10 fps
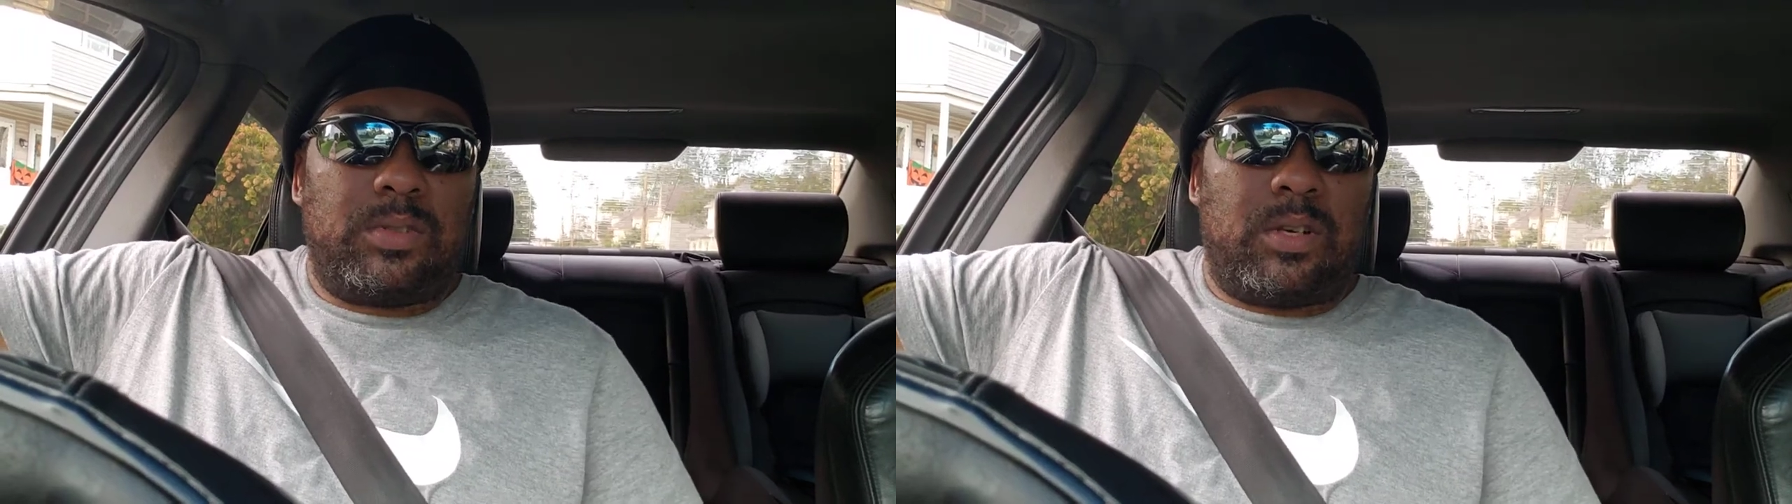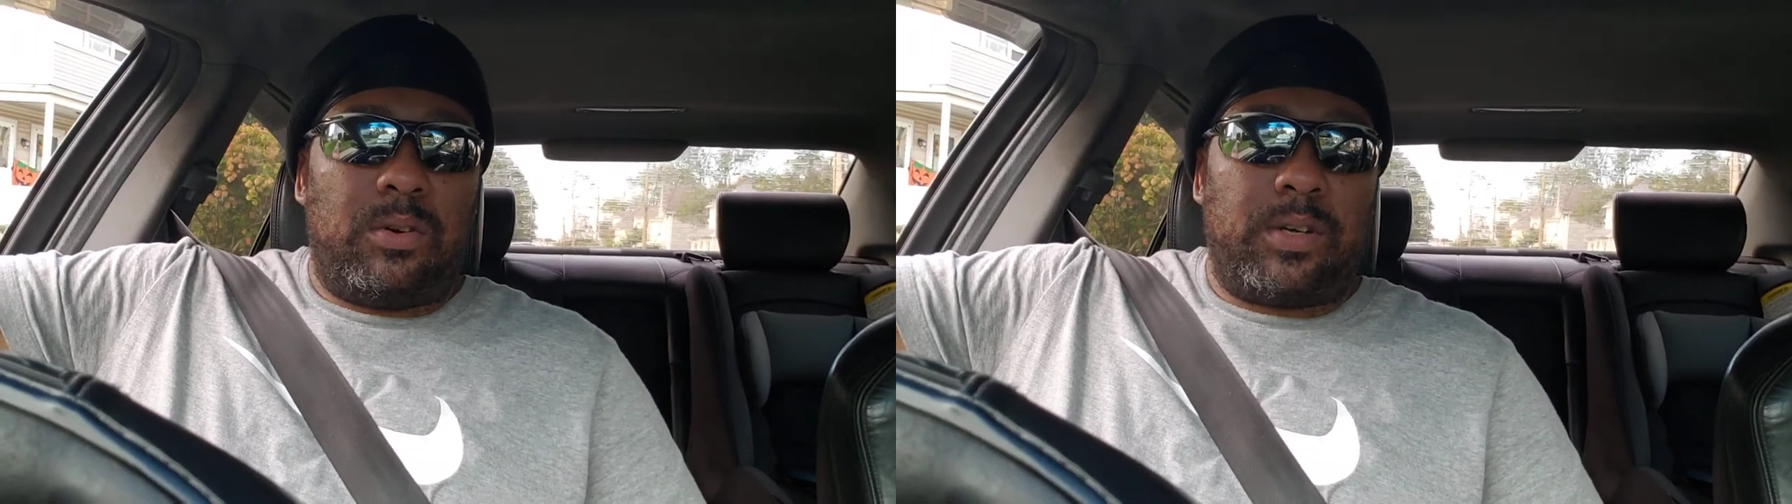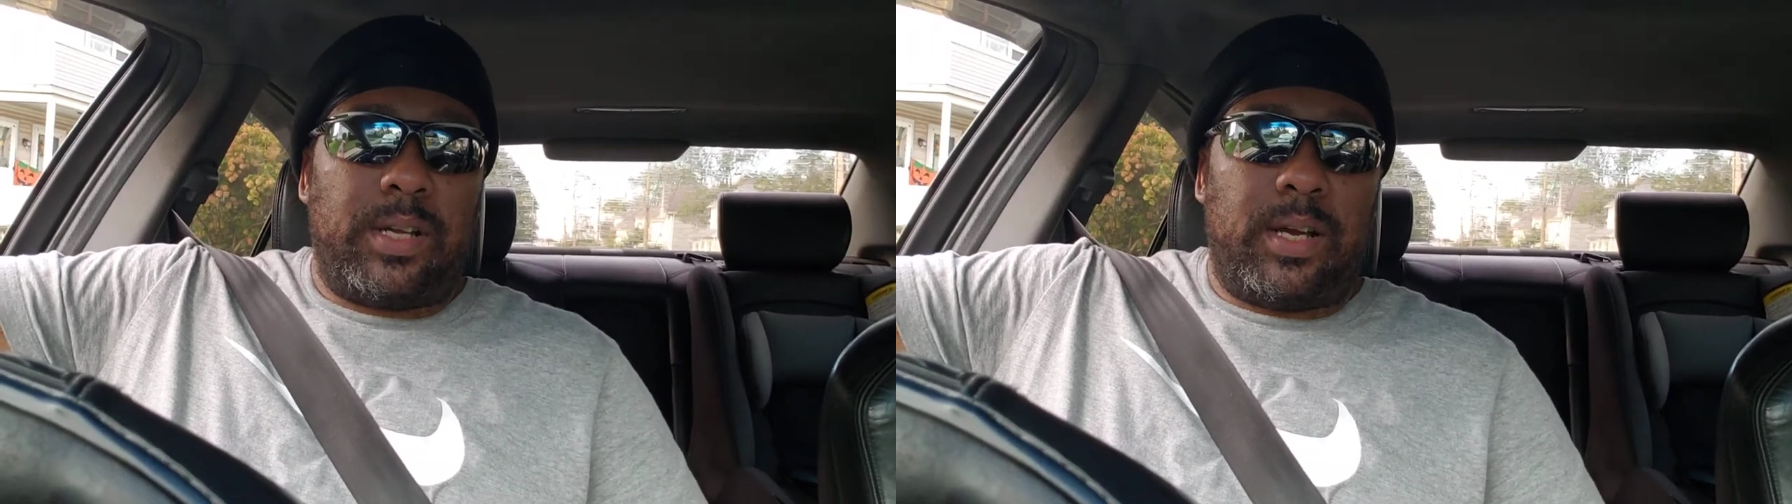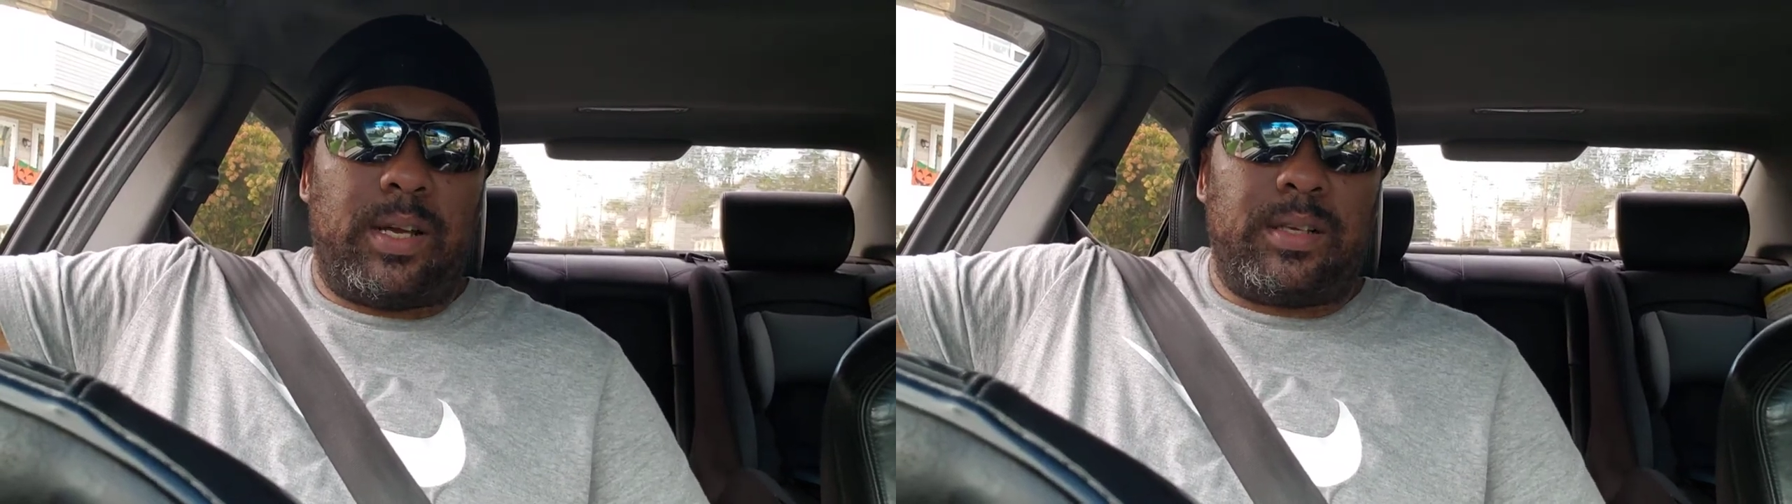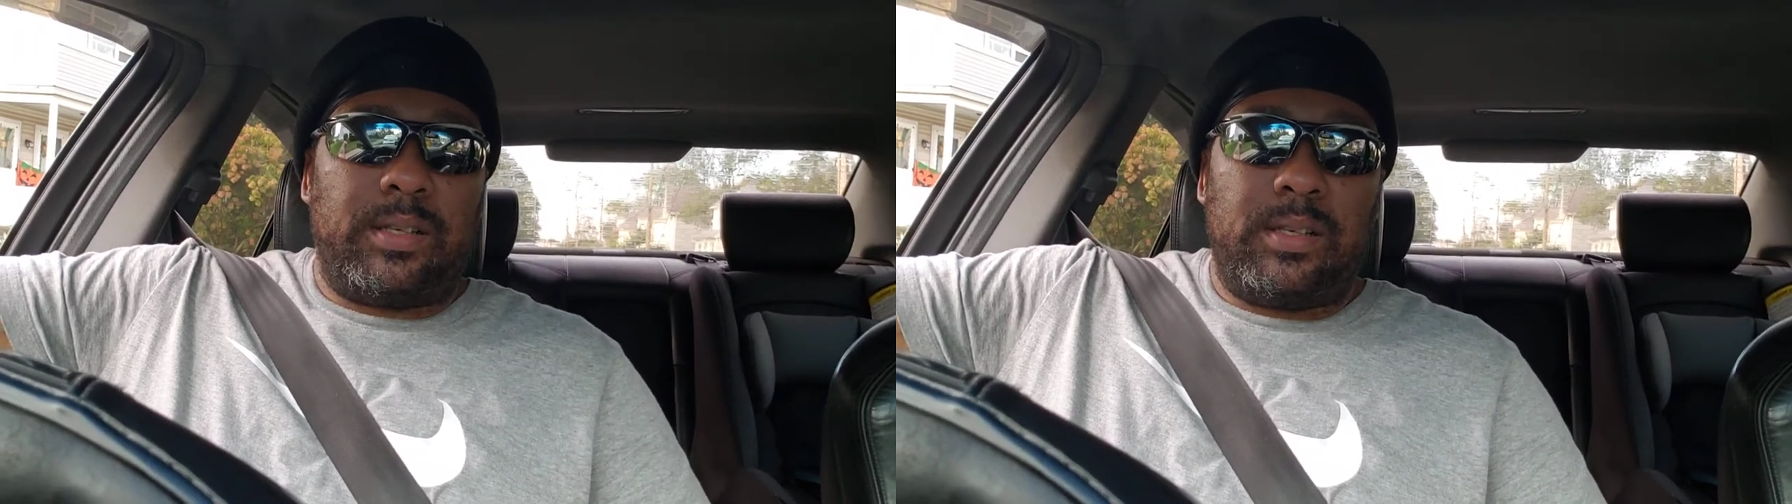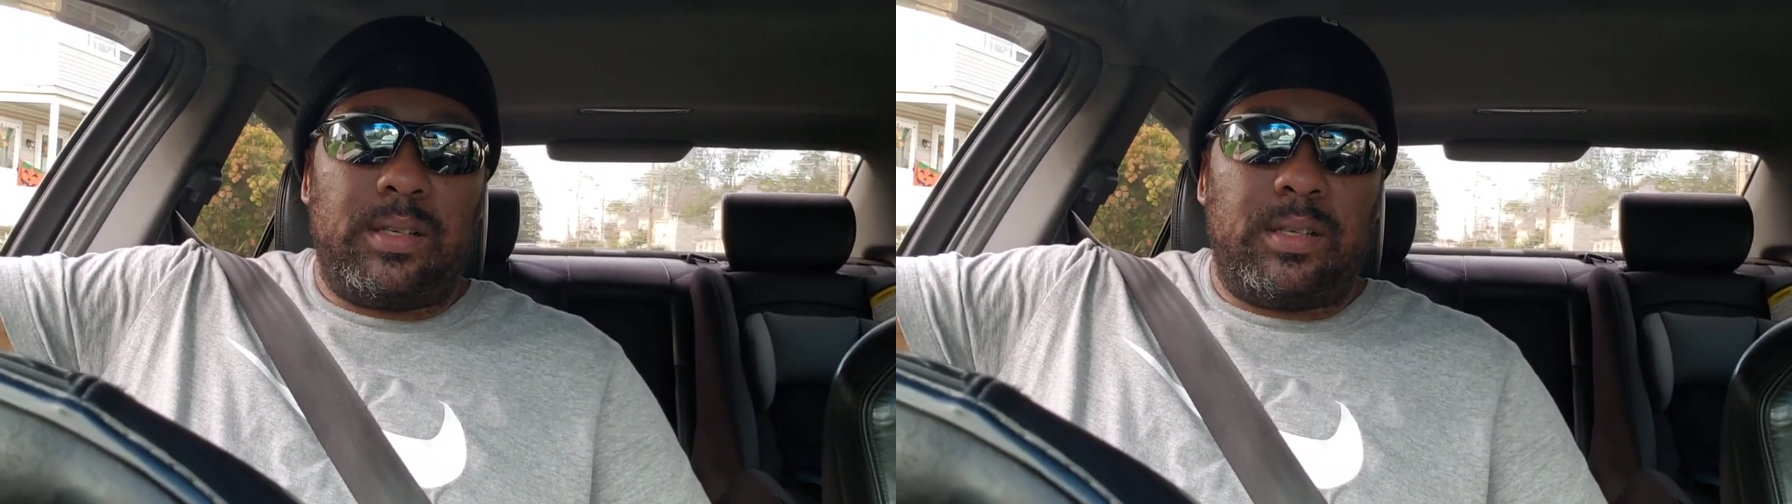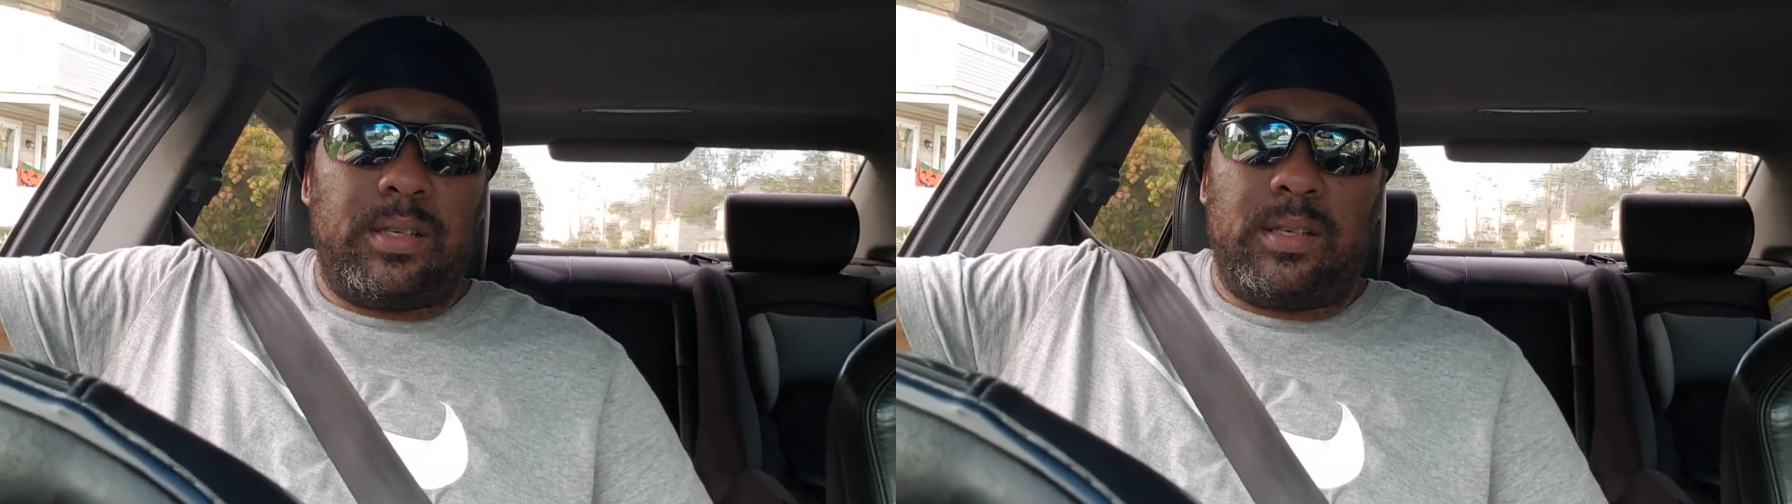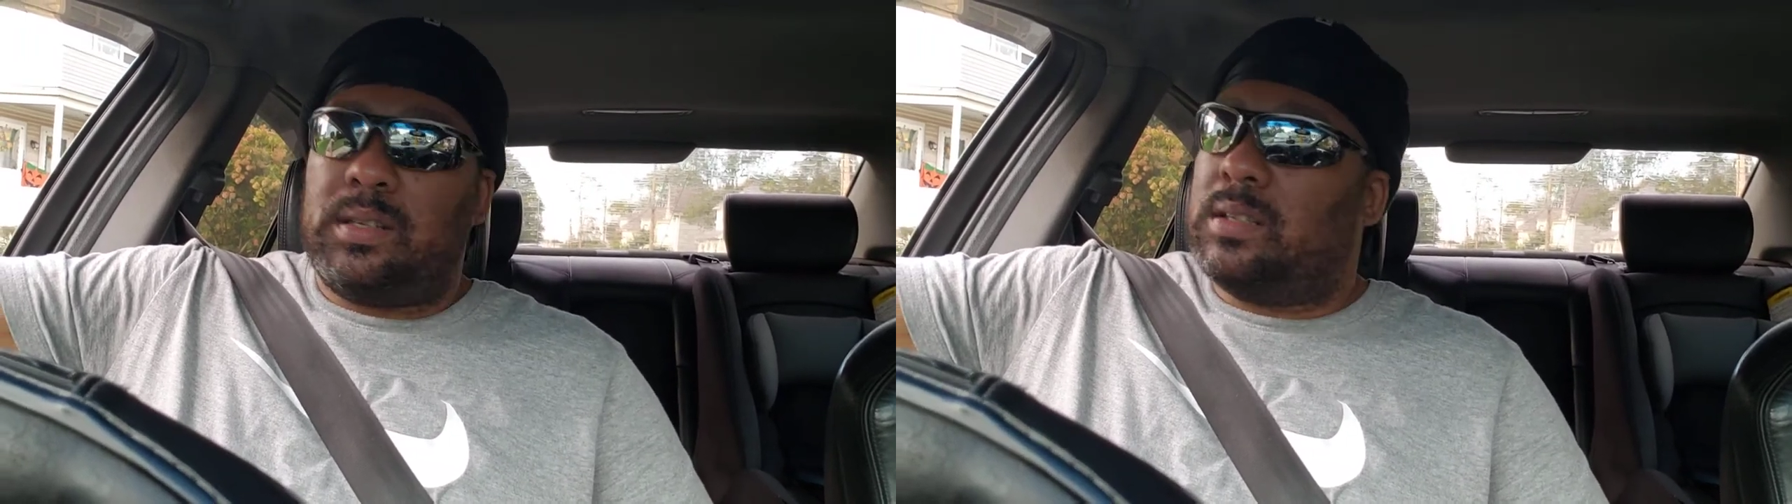going
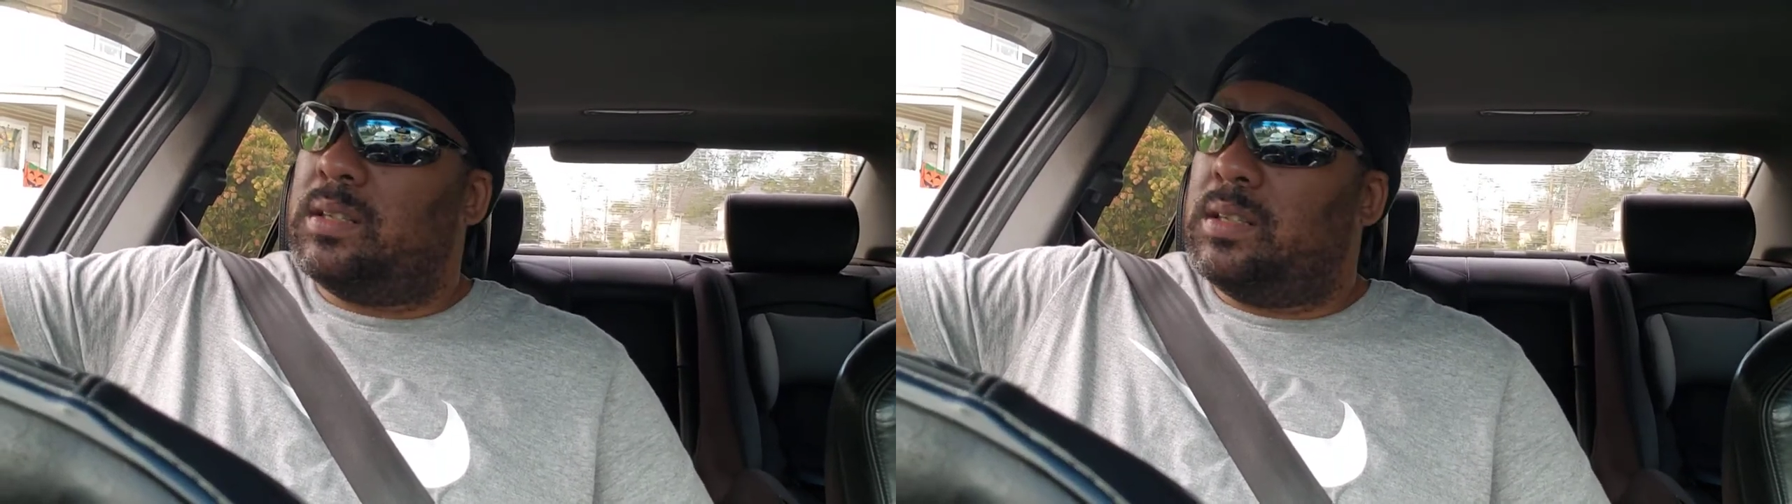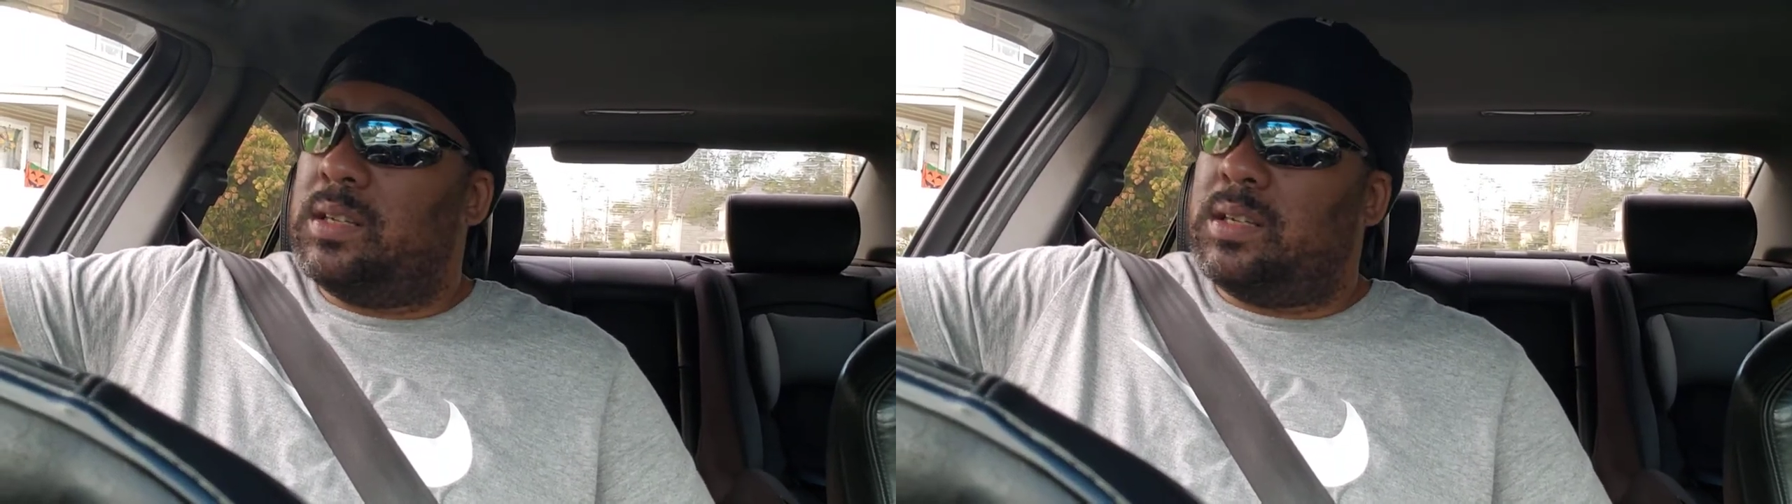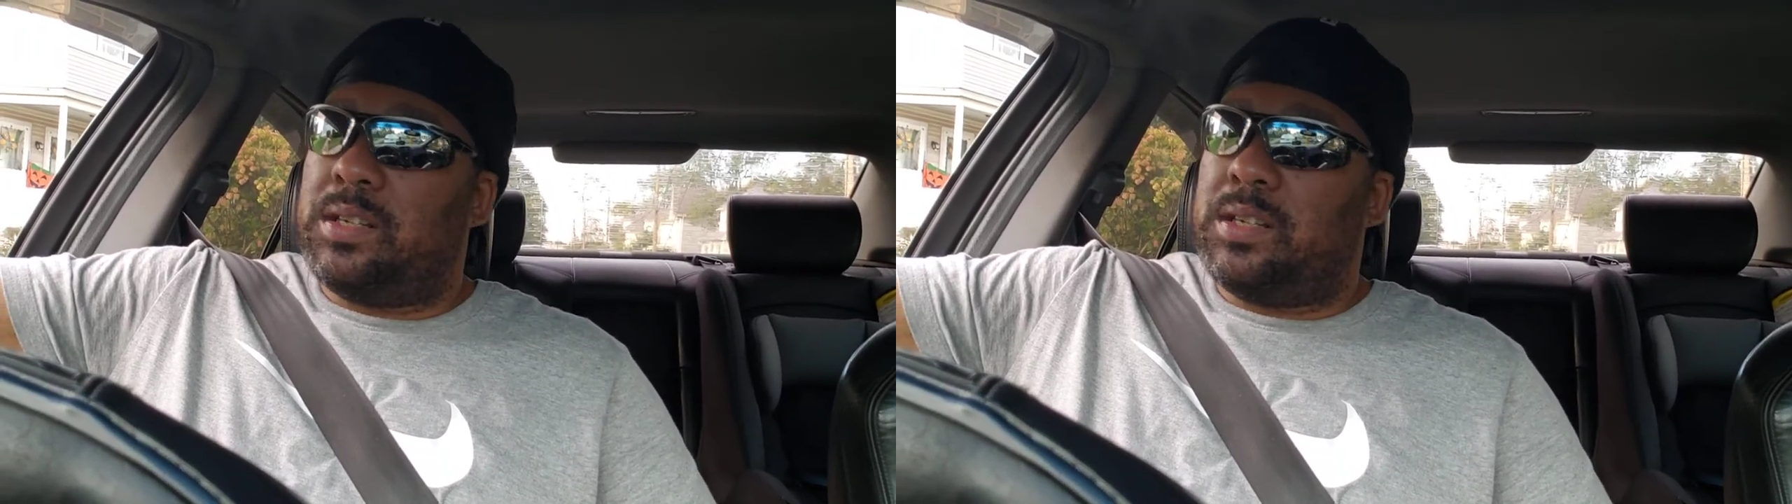on?